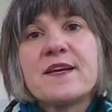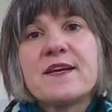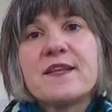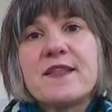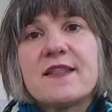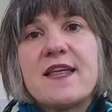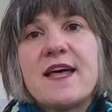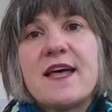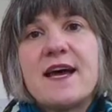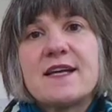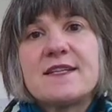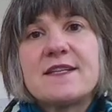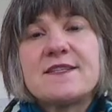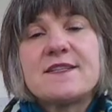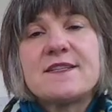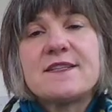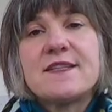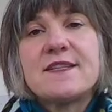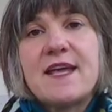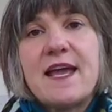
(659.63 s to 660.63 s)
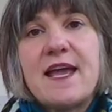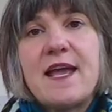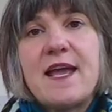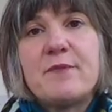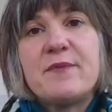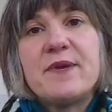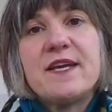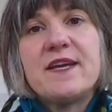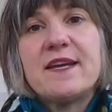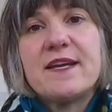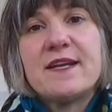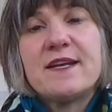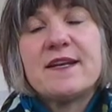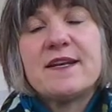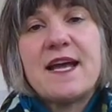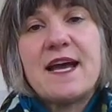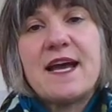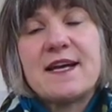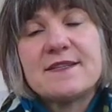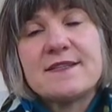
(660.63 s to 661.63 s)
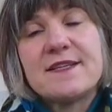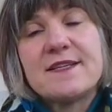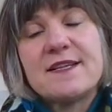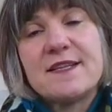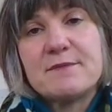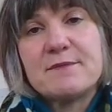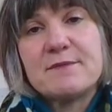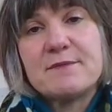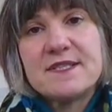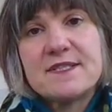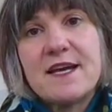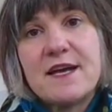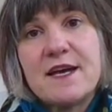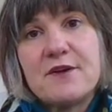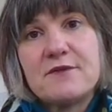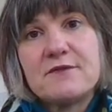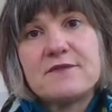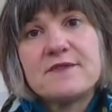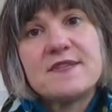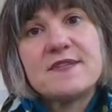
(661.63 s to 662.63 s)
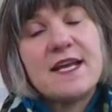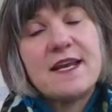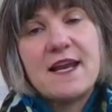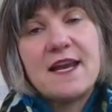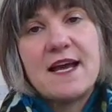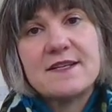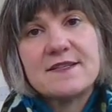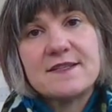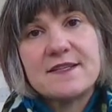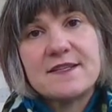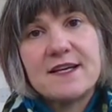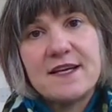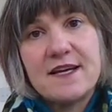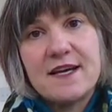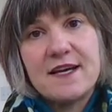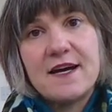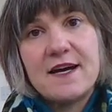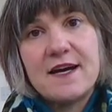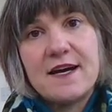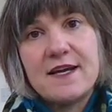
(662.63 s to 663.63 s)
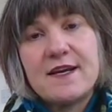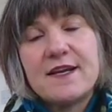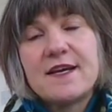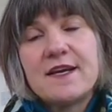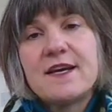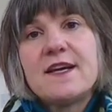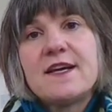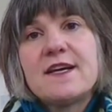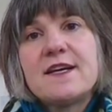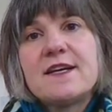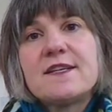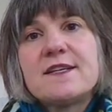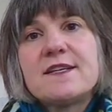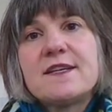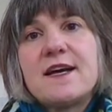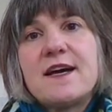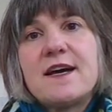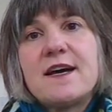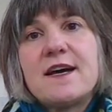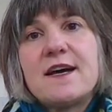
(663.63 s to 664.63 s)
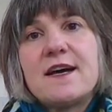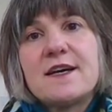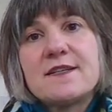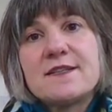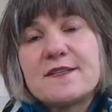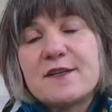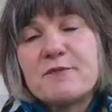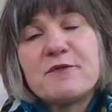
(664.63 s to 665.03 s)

that they begin asking themselves and asking God some